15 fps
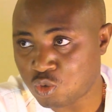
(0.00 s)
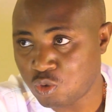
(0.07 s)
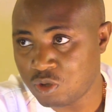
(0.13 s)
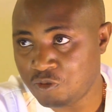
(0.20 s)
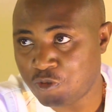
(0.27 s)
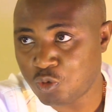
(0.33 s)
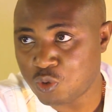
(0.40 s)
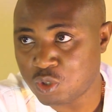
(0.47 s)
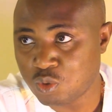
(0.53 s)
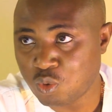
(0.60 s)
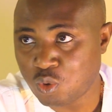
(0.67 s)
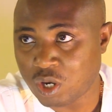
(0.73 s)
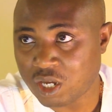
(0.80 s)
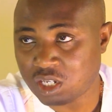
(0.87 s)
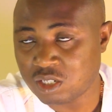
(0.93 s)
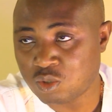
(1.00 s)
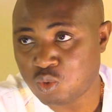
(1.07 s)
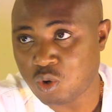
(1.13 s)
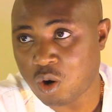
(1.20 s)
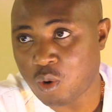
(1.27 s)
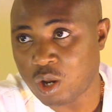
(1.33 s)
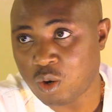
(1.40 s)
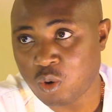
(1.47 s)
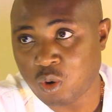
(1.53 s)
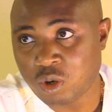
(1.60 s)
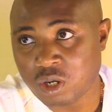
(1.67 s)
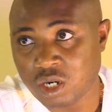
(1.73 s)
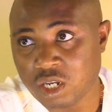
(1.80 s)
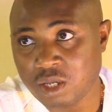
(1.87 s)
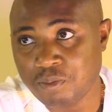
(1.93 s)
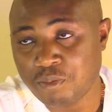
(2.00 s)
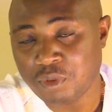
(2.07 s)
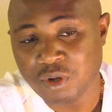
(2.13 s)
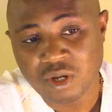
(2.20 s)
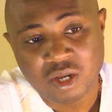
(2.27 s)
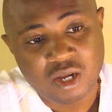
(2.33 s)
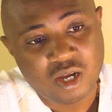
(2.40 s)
So if we look into our local limb